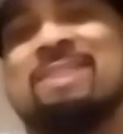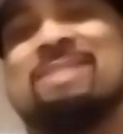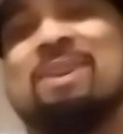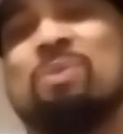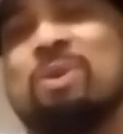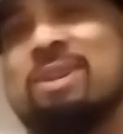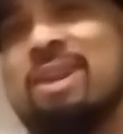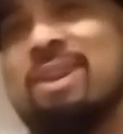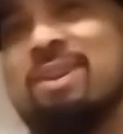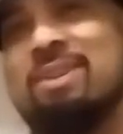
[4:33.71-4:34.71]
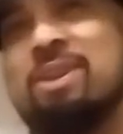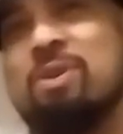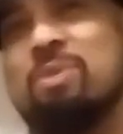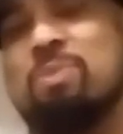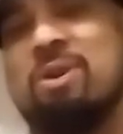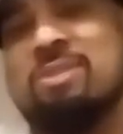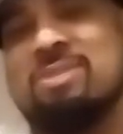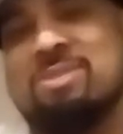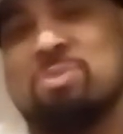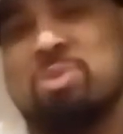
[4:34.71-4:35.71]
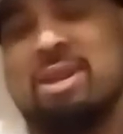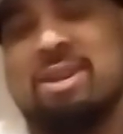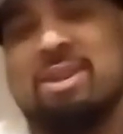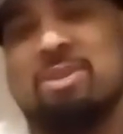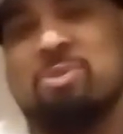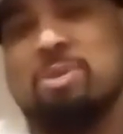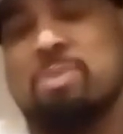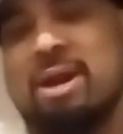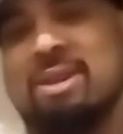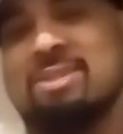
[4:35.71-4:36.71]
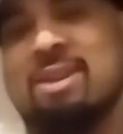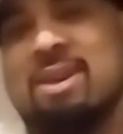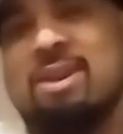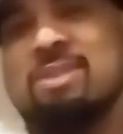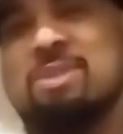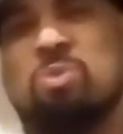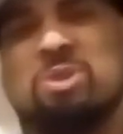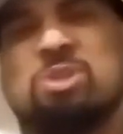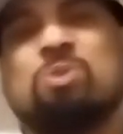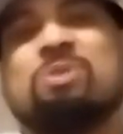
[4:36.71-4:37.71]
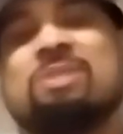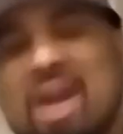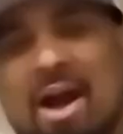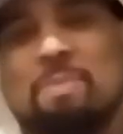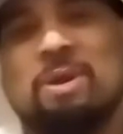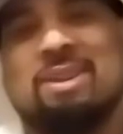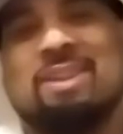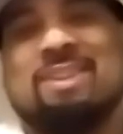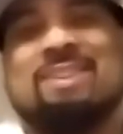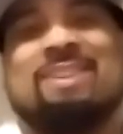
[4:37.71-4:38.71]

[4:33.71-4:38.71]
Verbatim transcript: he said one day, uh, Karen Parsons, who played Hillary Banks, said, "Would you stop it?"